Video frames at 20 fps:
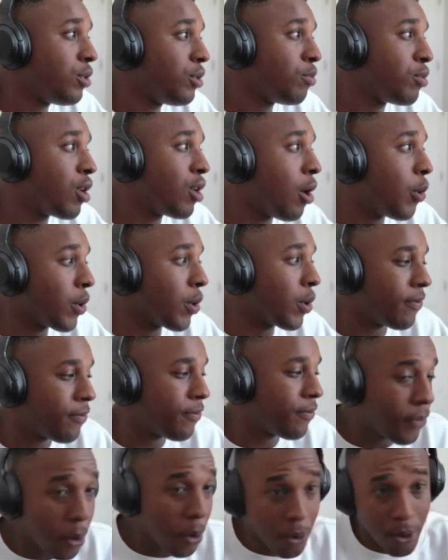YouTube
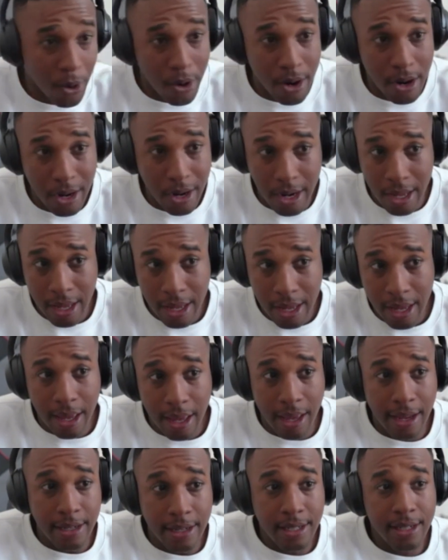going forward
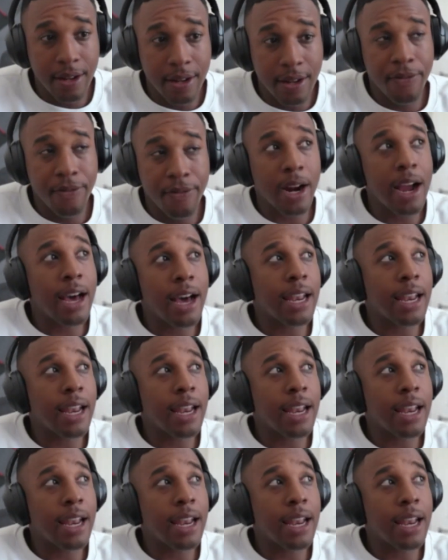is to